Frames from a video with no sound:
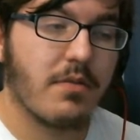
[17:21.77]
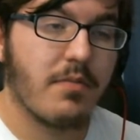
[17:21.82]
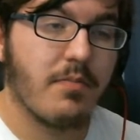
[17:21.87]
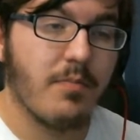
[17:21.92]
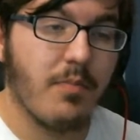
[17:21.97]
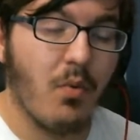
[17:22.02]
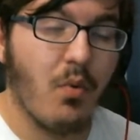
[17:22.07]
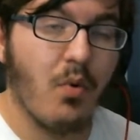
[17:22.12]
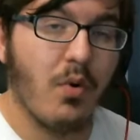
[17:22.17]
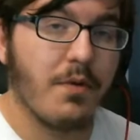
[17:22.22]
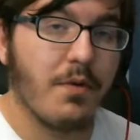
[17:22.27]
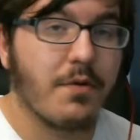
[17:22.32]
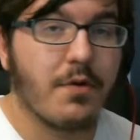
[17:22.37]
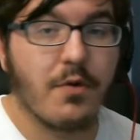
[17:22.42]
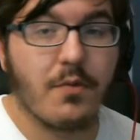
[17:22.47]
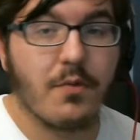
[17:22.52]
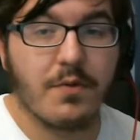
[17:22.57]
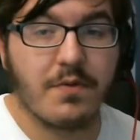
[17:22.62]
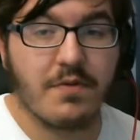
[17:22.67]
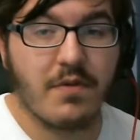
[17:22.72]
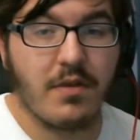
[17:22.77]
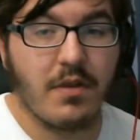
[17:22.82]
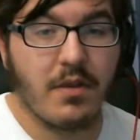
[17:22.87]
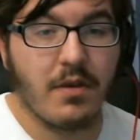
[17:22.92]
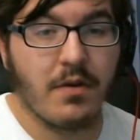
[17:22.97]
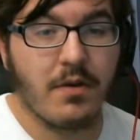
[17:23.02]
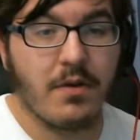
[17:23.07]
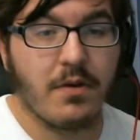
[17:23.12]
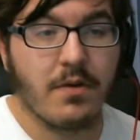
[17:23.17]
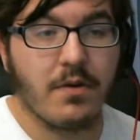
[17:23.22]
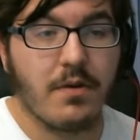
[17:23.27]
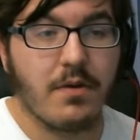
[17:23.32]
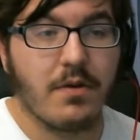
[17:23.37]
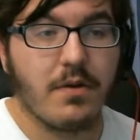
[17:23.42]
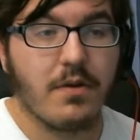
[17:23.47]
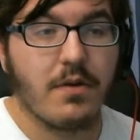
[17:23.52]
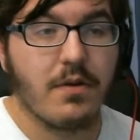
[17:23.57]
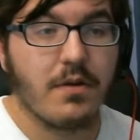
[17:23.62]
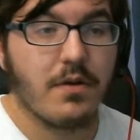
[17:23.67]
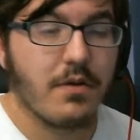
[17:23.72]
bored, no one's here.
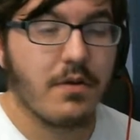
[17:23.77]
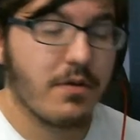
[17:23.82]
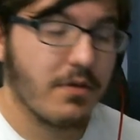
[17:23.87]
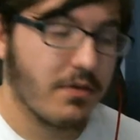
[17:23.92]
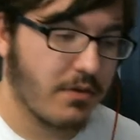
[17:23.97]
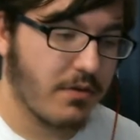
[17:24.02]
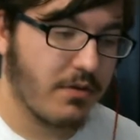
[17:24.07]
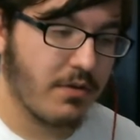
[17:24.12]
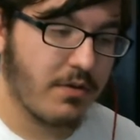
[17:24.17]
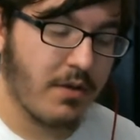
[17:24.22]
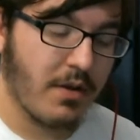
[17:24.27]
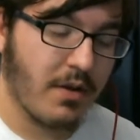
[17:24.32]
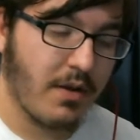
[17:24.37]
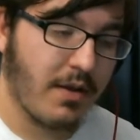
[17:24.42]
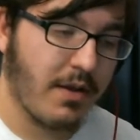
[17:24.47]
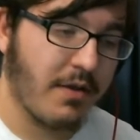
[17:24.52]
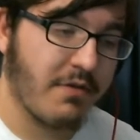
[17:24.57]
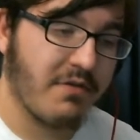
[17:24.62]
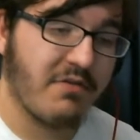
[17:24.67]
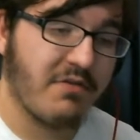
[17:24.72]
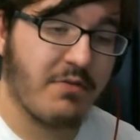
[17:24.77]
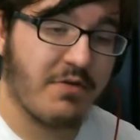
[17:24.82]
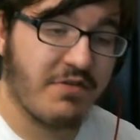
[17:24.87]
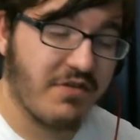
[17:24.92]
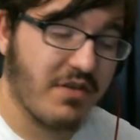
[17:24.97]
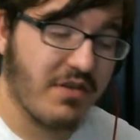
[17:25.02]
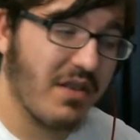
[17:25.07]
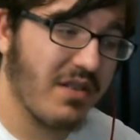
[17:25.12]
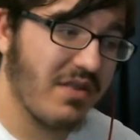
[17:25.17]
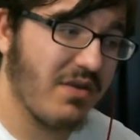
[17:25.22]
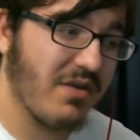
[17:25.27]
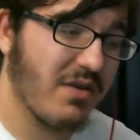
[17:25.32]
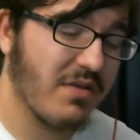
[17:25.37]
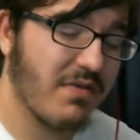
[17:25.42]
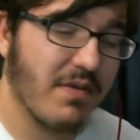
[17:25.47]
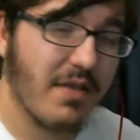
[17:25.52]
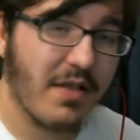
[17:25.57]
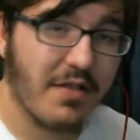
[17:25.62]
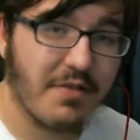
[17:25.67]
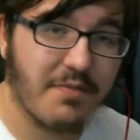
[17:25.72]
Kind of situation. And you could
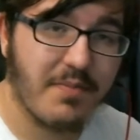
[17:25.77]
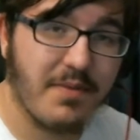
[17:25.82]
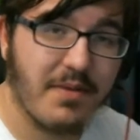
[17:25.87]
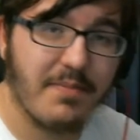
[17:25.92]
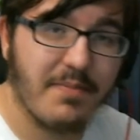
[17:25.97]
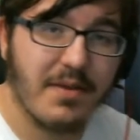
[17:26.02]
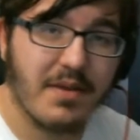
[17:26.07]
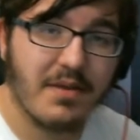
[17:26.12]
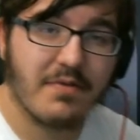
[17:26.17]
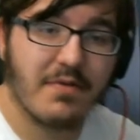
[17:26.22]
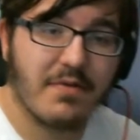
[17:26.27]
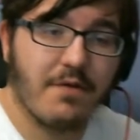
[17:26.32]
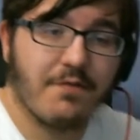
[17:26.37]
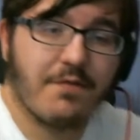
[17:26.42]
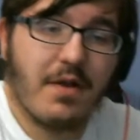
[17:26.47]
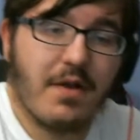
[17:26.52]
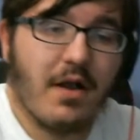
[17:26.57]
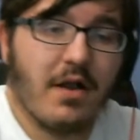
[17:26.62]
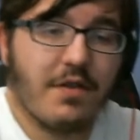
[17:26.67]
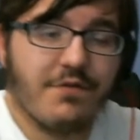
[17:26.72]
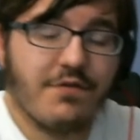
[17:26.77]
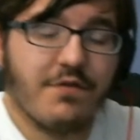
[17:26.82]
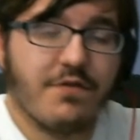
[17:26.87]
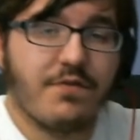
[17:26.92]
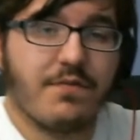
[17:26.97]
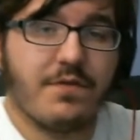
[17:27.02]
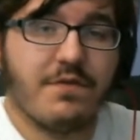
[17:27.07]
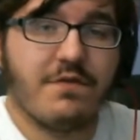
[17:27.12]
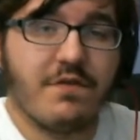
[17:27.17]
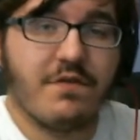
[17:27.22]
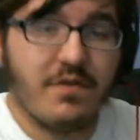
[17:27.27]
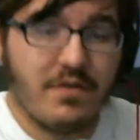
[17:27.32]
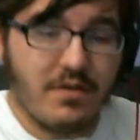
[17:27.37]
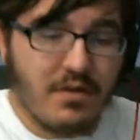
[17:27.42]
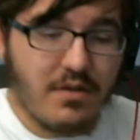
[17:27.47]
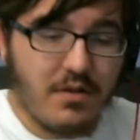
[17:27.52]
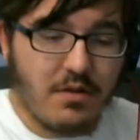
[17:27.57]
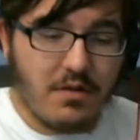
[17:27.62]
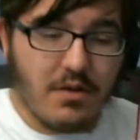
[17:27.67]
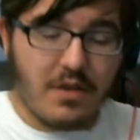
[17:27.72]
say that's me being self-conscious, which,
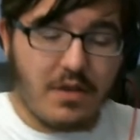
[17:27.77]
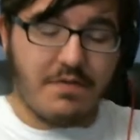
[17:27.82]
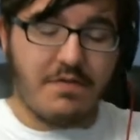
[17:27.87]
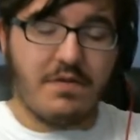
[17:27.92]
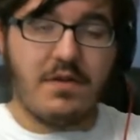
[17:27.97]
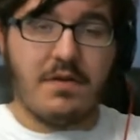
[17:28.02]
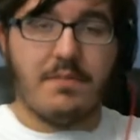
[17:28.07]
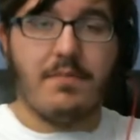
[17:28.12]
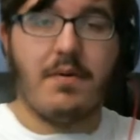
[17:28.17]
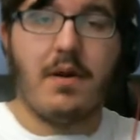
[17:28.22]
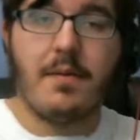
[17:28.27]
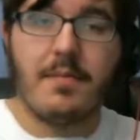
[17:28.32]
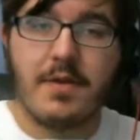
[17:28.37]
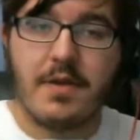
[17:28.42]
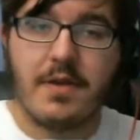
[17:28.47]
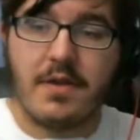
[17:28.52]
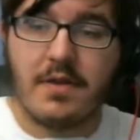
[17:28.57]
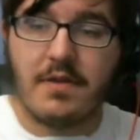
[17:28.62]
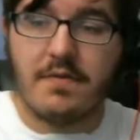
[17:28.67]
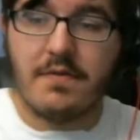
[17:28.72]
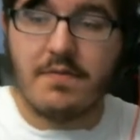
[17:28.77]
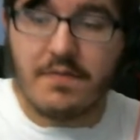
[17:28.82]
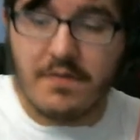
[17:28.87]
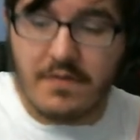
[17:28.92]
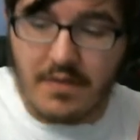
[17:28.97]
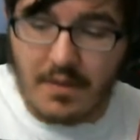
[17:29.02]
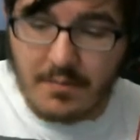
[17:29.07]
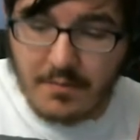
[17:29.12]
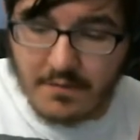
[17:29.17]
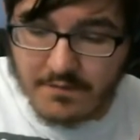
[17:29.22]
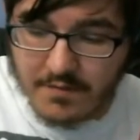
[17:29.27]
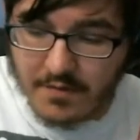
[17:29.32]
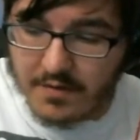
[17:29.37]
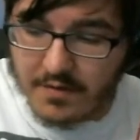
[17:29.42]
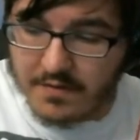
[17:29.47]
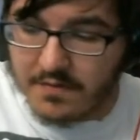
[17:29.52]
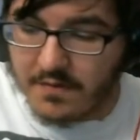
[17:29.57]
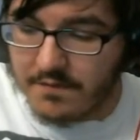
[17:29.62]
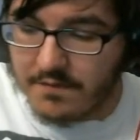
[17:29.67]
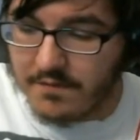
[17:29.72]
in all honesty, it probably is, because I'm a very
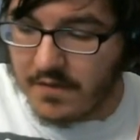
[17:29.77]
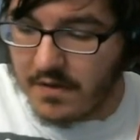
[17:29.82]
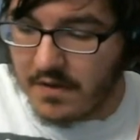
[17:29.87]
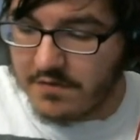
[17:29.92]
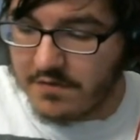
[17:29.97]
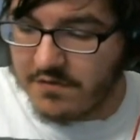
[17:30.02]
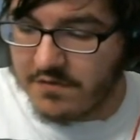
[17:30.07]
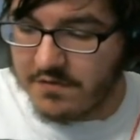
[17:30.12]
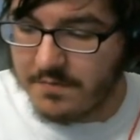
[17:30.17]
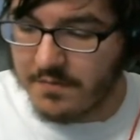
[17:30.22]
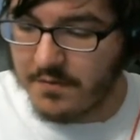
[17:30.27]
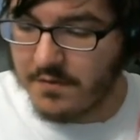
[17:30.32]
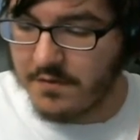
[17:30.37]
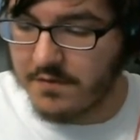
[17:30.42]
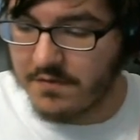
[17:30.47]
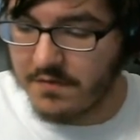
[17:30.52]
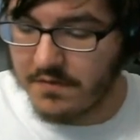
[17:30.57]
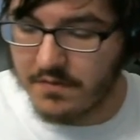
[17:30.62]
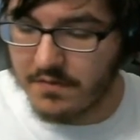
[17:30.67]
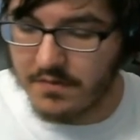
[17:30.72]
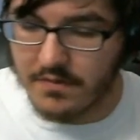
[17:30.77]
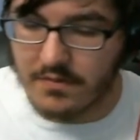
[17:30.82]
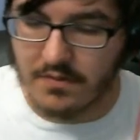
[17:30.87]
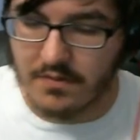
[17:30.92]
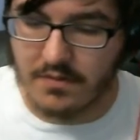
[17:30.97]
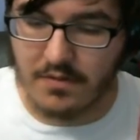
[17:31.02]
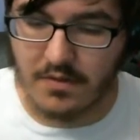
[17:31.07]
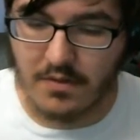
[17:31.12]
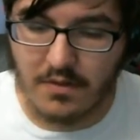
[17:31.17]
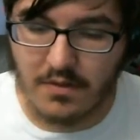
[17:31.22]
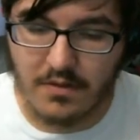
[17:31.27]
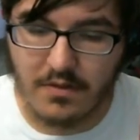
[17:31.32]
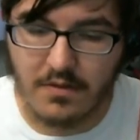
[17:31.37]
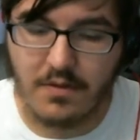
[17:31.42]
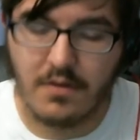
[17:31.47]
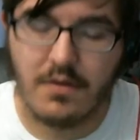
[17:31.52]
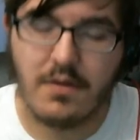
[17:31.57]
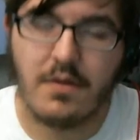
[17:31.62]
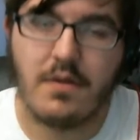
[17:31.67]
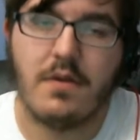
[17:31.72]
self-conscious person.
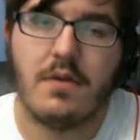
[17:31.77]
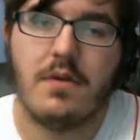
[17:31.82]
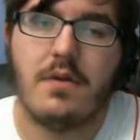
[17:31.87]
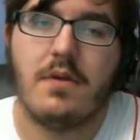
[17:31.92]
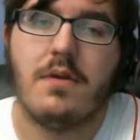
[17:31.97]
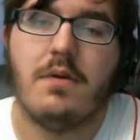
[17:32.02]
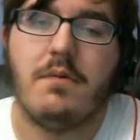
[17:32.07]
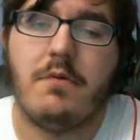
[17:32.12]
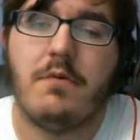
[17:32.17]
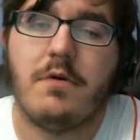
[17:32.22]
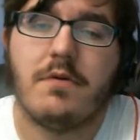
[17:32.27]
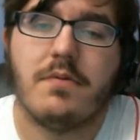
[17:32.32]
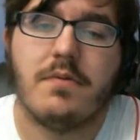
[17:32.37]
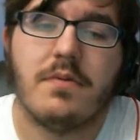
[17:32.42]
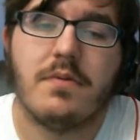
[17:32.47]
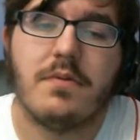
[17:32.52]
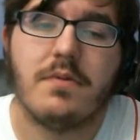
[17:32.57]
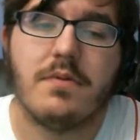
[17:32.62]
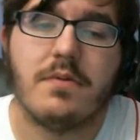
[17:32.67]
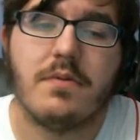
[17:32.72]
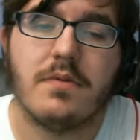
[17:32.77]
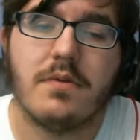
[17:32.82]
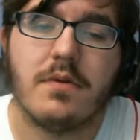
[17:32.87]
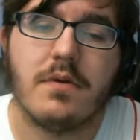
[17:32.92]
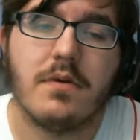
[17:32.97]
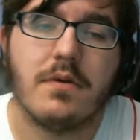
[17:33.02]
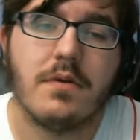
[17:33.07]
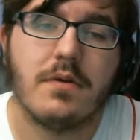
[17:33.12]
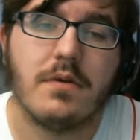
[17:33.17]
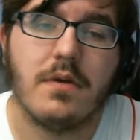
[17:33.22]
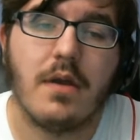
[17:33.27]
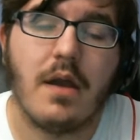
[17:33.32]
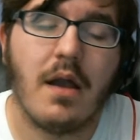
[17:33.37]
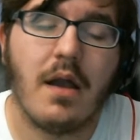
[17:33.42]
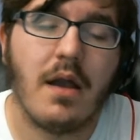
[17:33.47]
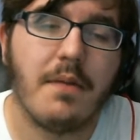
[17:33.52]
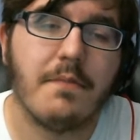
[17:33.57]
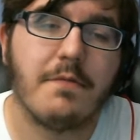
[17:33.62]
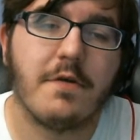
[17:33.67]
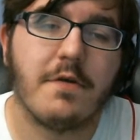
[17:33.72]
Well,
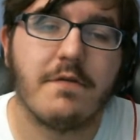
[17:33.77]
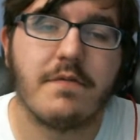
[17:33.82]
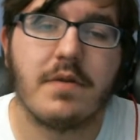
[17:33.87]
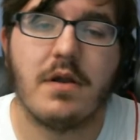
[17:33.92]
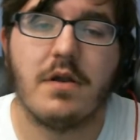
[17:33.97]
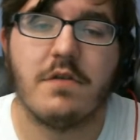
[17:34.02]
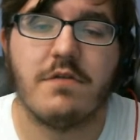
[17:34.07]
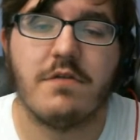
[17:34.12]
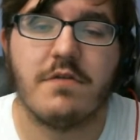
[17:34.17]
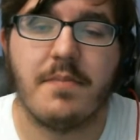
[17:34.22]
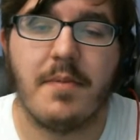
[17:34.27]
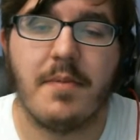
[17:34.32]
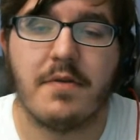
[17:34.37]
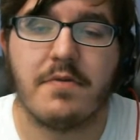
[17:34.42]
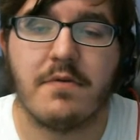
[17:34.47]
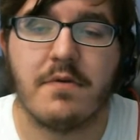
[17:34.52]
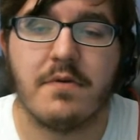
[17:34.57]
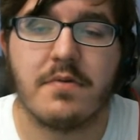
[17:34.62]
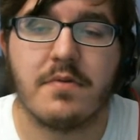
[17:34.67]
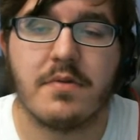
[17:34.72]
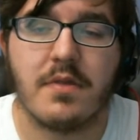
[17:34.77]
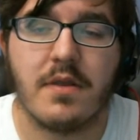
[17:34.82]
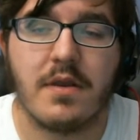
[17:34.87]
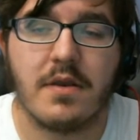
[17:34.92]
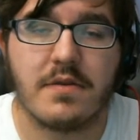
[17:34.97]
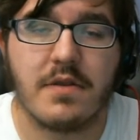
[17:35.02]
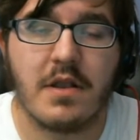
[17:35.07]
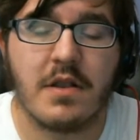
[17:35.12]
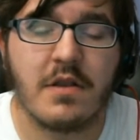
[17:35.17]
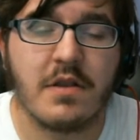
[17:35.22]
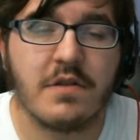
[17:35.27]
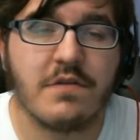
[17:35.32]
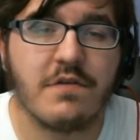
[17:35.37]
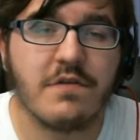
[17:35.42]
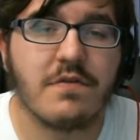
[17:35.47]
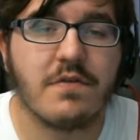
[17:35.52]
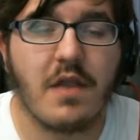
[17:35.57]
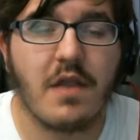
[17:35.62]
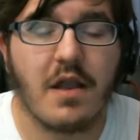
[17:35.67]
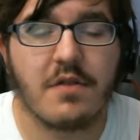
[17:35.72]
I'm self-conscious about certain things.
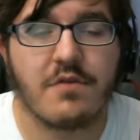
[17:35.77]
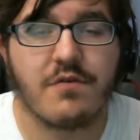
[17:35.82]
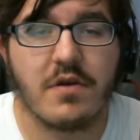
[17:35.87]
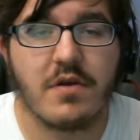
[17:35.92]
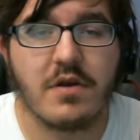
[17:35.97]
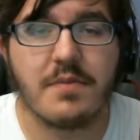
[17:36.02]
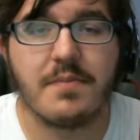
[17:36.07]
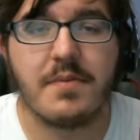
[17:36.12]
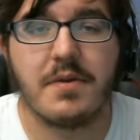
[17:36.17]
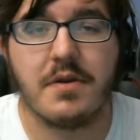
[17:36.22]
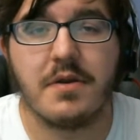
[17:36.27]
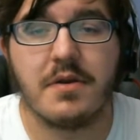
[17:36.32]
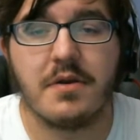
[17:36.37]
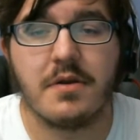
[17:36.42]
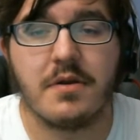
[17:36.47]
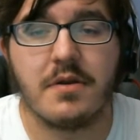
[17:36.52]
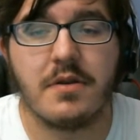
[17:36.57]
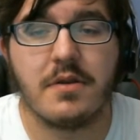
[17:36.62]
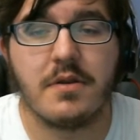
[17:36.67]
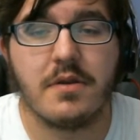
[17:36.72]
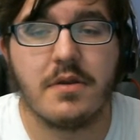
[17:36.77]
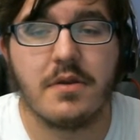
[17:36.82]
I try to be good